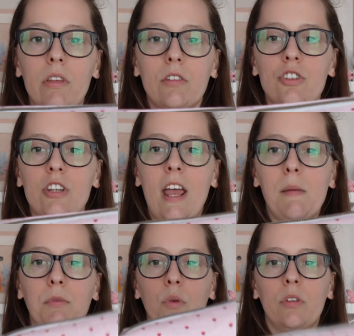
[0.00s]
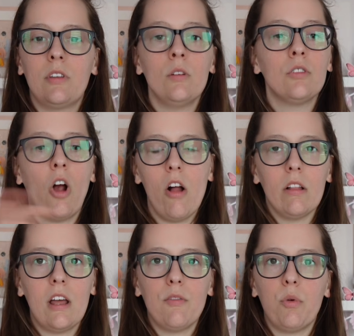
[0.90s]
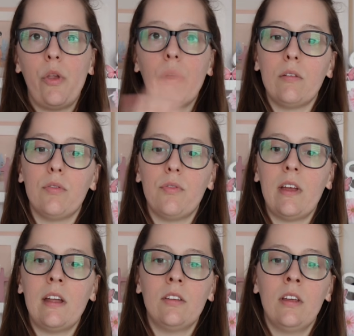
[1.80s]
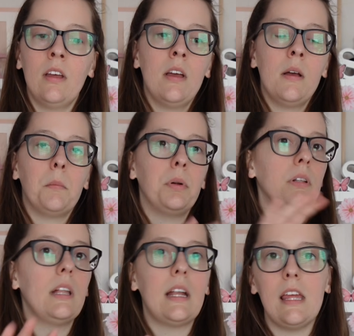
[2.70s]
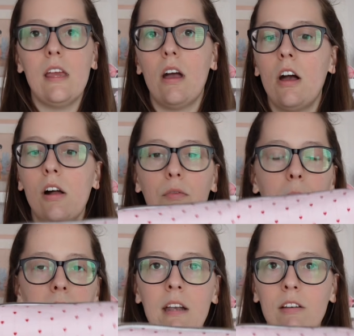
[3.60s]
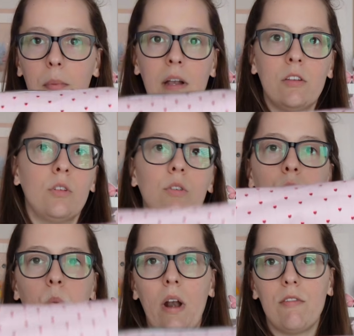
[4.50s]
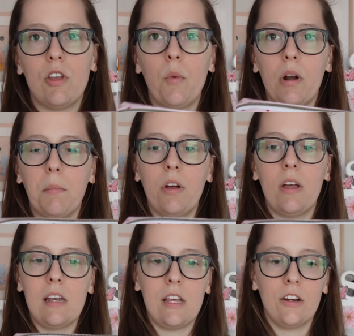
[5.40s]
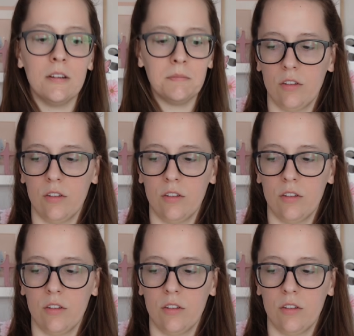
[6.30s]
this shape, so it's still tall enough where you can fit plenty of pens, pencils, whatever you want to put in here.